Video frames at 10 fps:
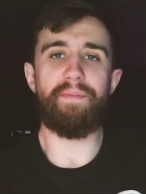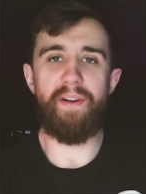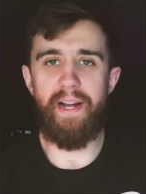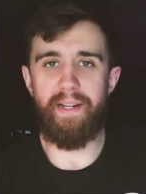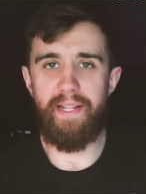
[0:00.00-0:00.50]

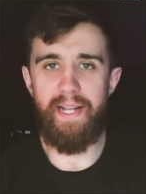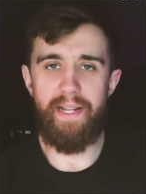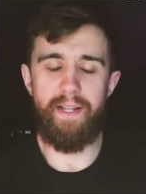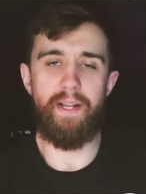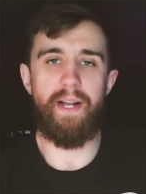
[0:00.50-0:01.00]
finally,
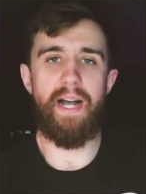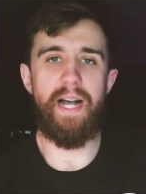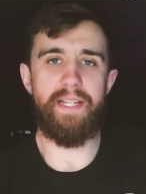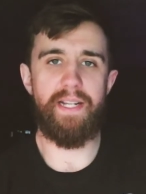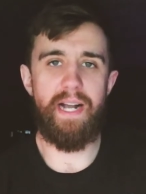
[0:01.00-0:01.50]

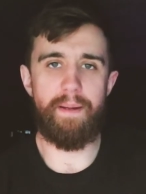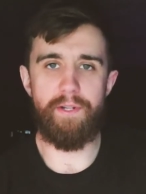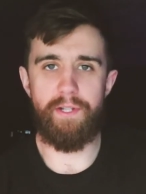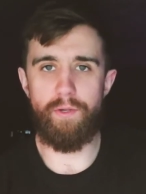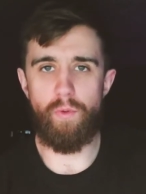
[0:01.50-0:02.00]
as a
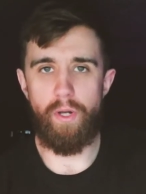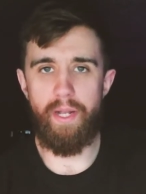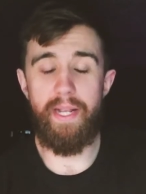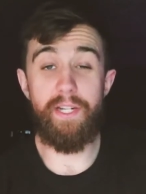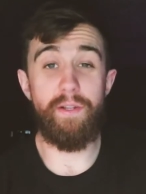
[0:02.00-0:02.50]
caption to all
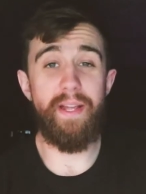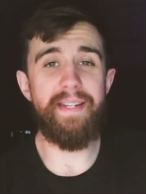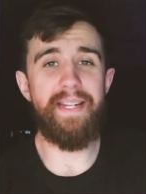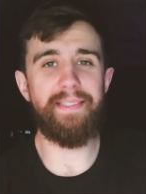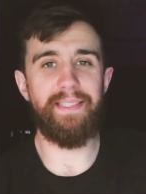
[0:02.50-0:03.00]
of this, you
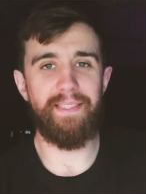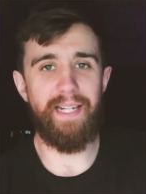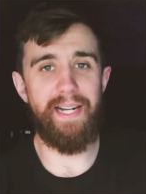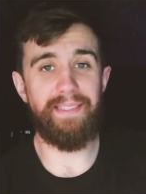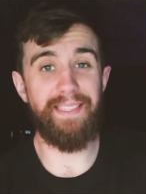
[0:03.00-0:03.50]
then need to
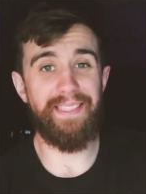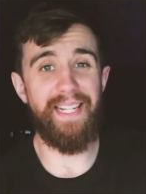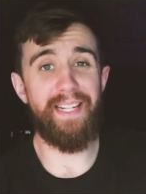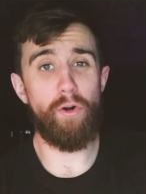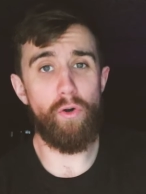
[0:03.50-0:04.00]
sign to
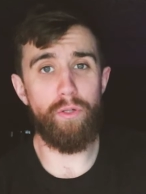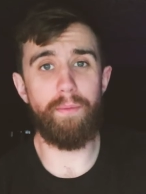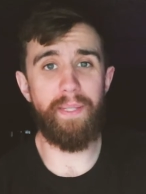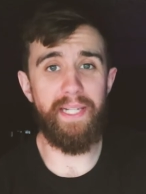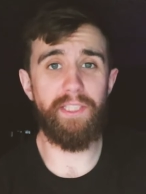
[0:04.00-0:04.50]
say that all
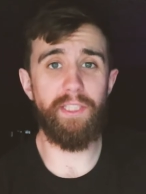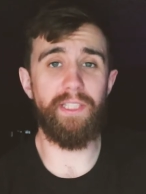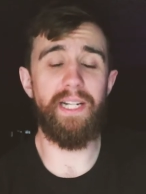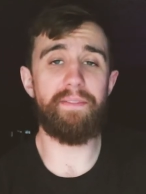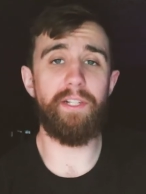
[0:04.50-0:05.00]
the pictures
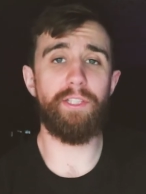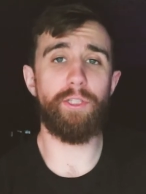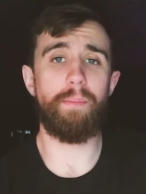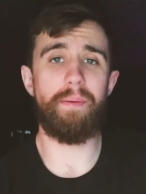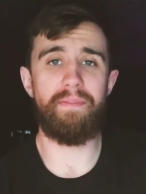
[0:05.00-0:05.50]
and evidence
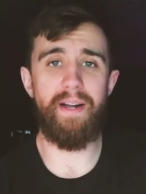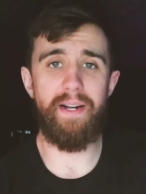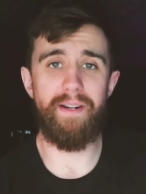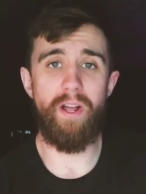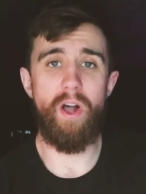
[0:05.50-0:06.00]
you have
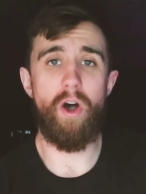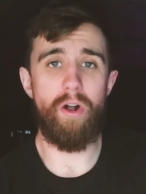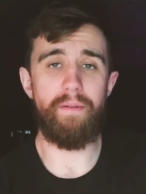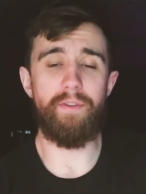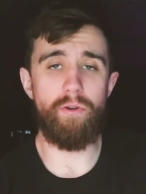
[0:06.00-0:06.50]
provided
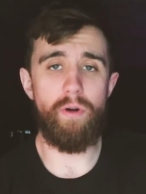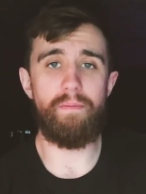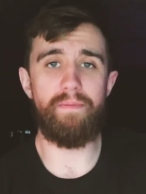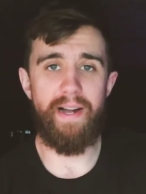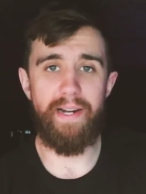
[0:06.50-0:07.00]
are of your
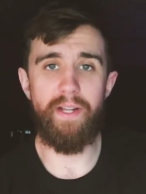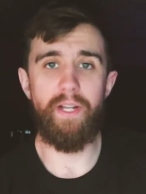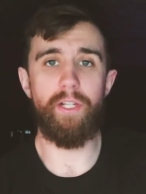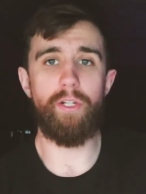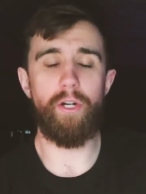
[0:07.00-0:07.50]
own van.
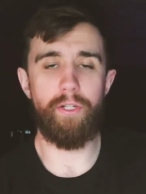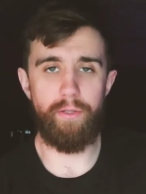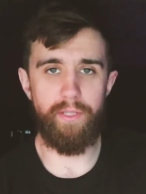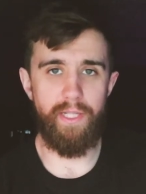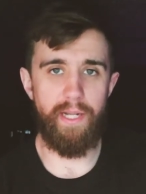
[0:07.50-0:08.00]
You're not
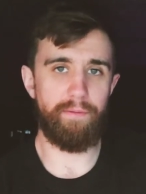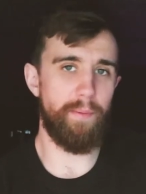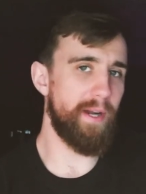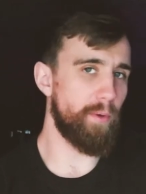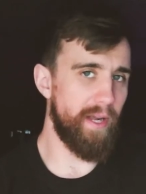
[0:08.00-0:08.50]
using it
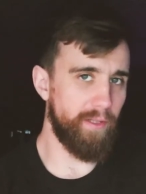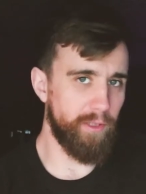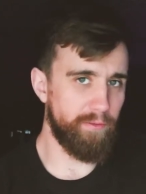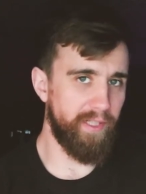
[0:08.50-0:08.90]
from anyone else's